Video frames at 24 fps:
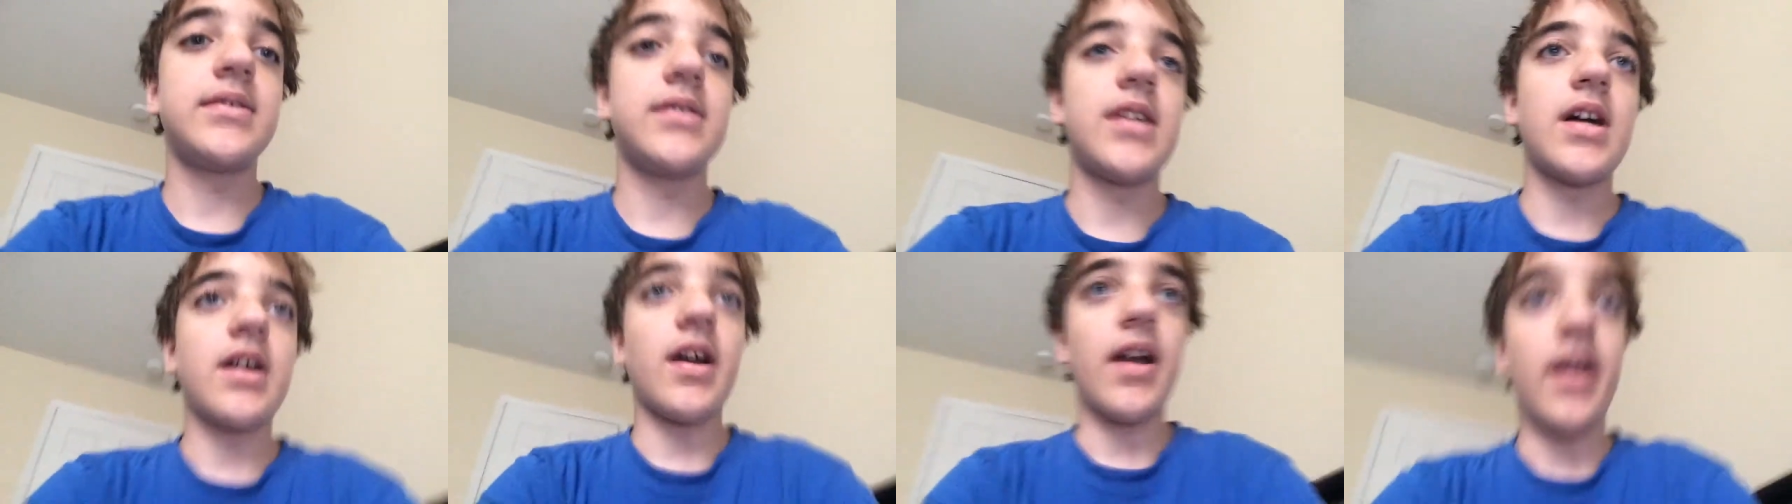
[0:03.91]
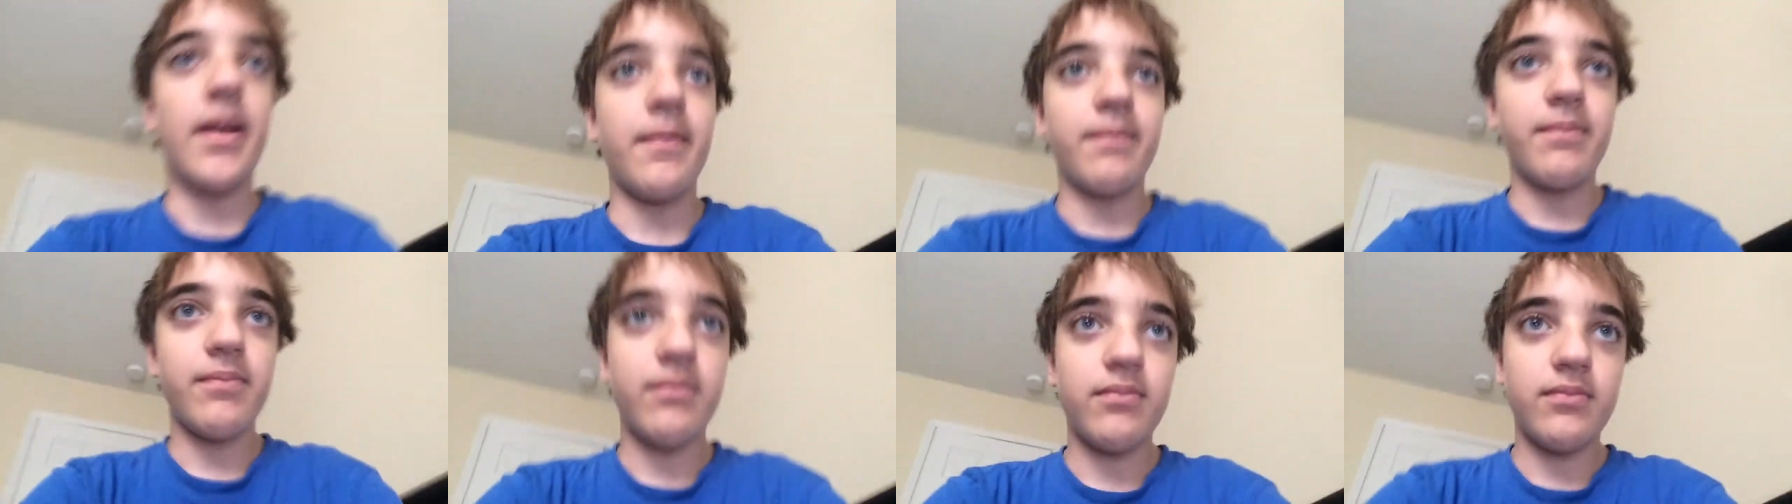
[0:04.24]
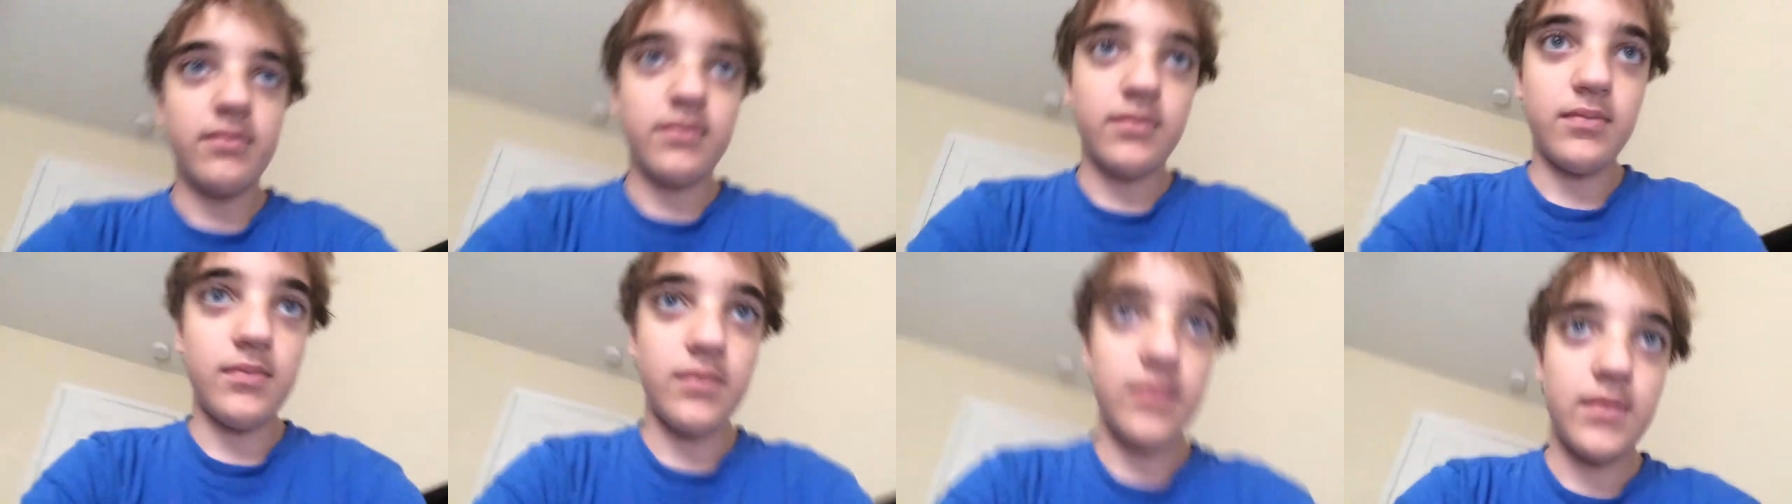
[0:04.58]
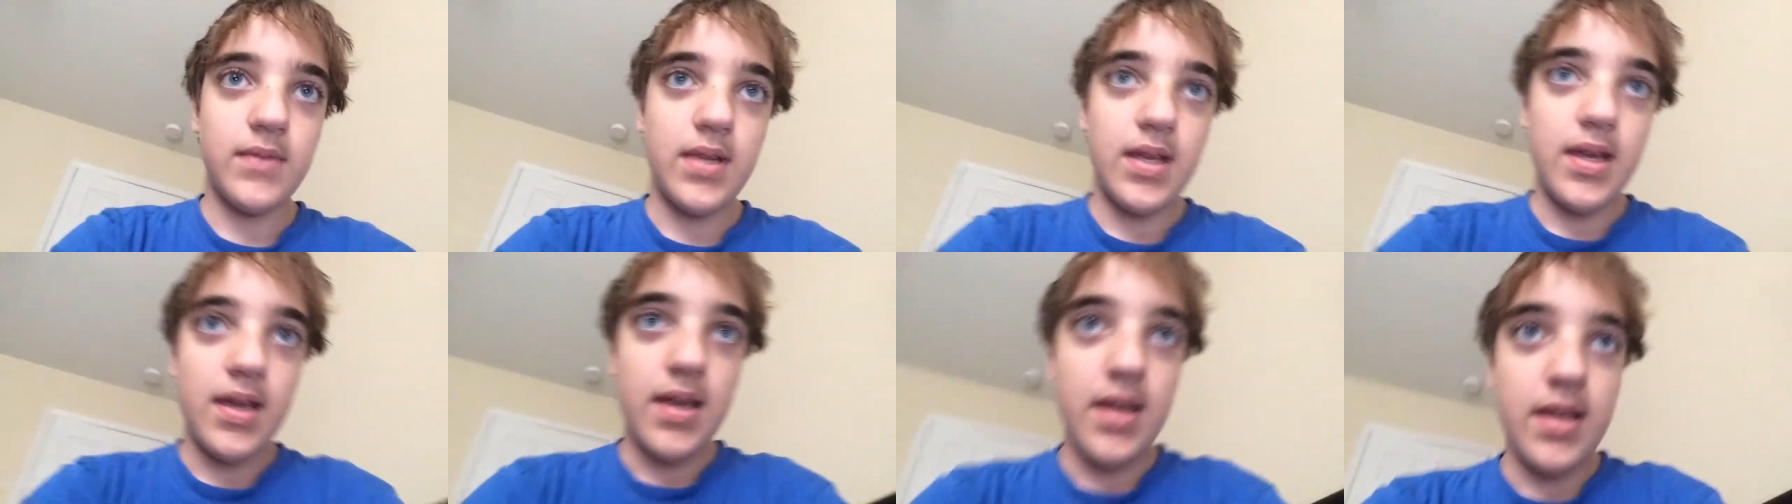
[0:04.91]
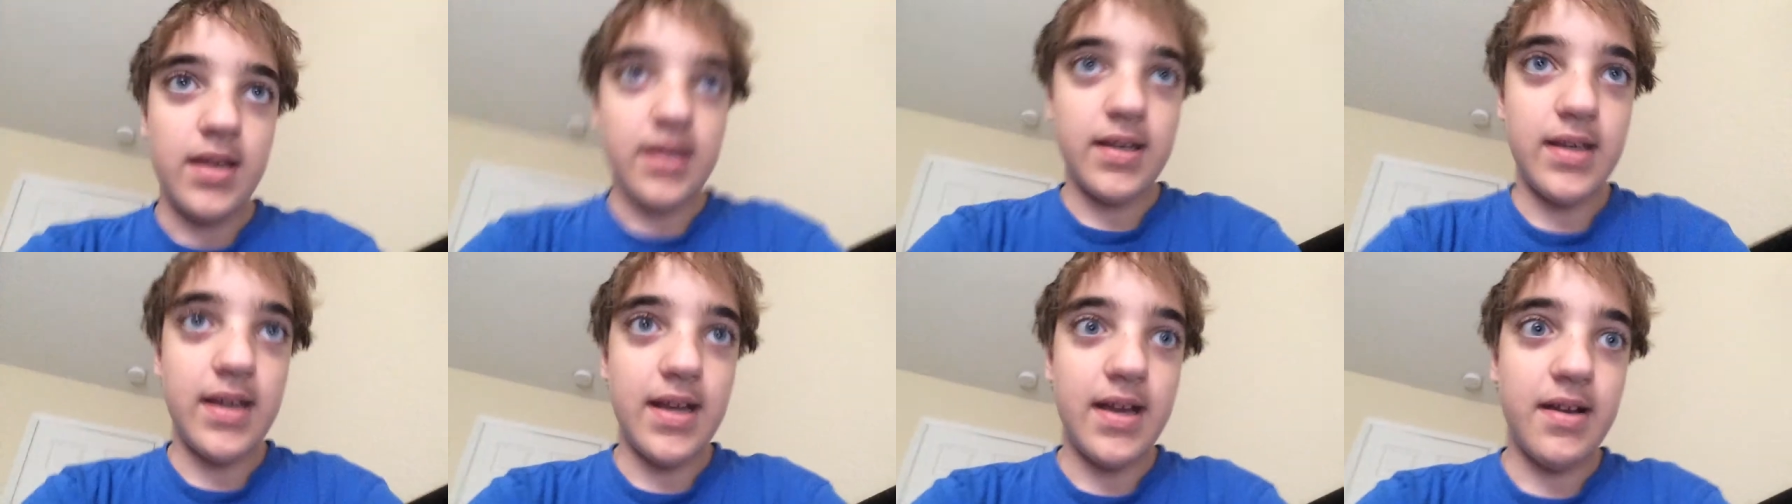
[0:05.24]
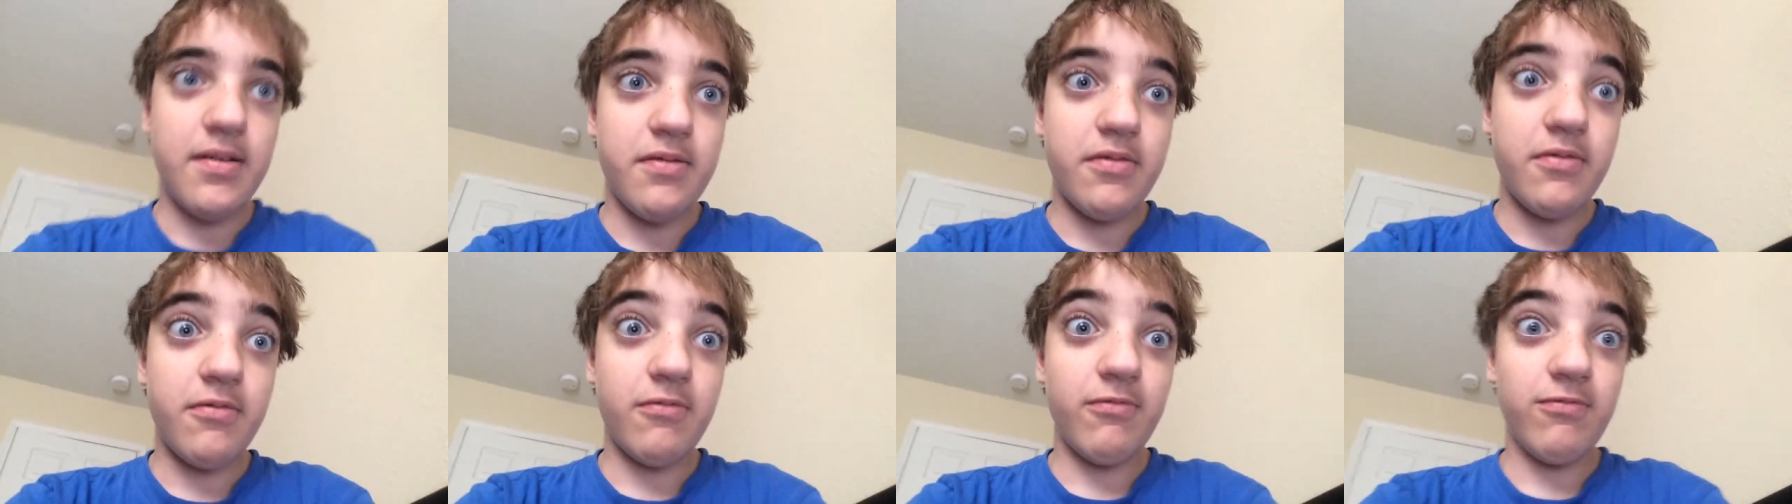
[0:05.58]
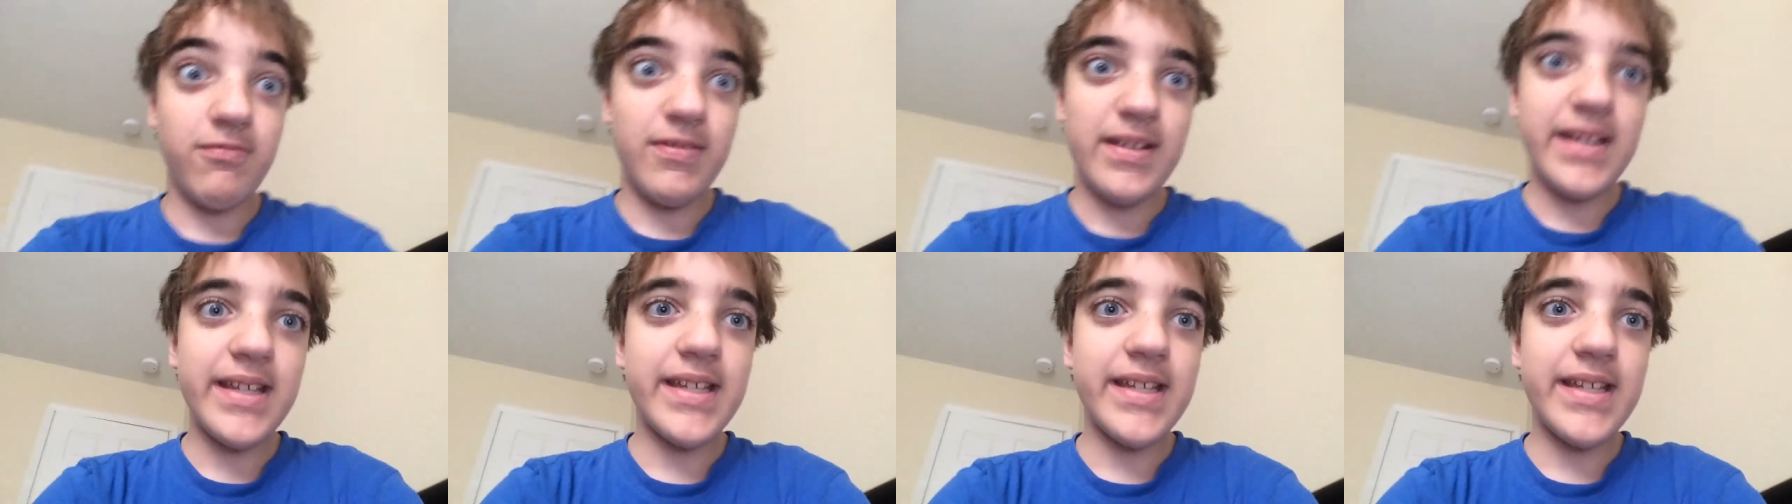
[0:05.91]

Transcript: Alright. Now, since